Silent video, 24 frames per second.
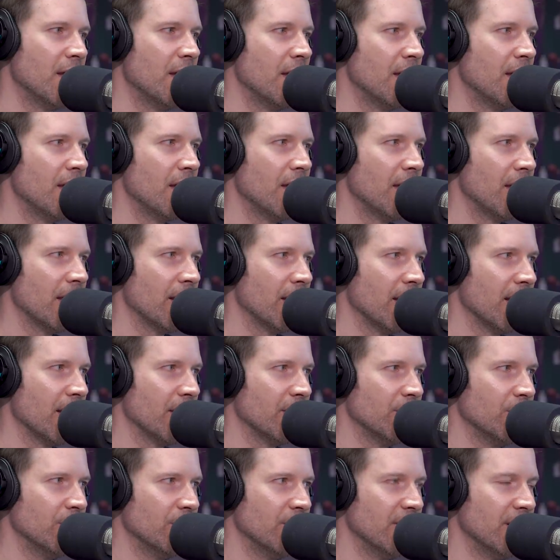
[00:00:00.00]
Mm. It
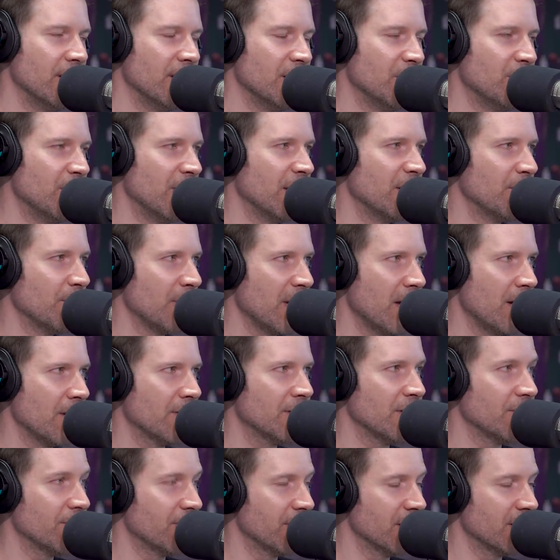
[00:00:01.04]
had Whodini, Big
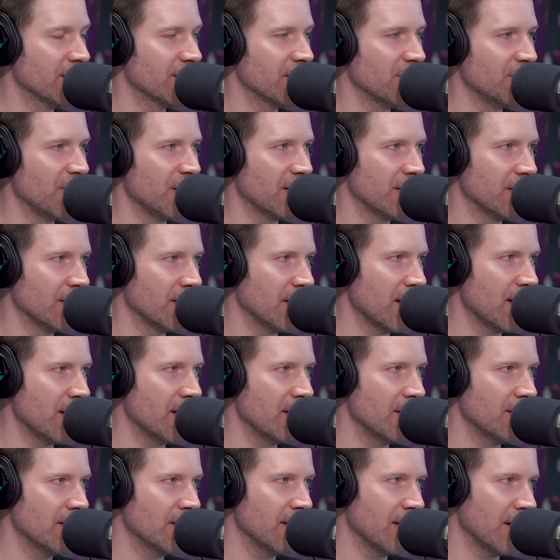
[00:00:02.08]
Mouth, and Freaks Come Out at
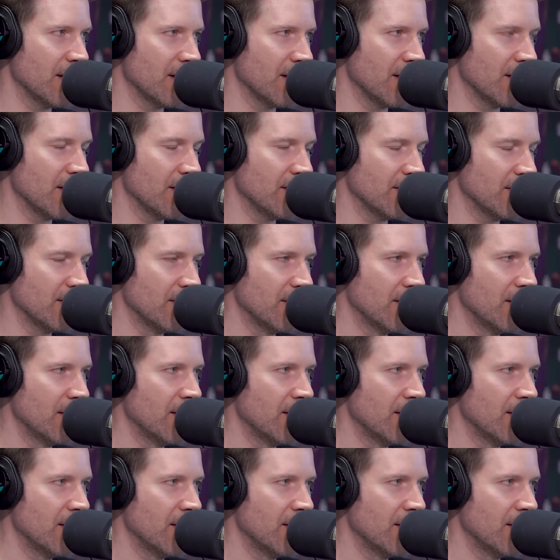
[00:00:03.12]
Night. It had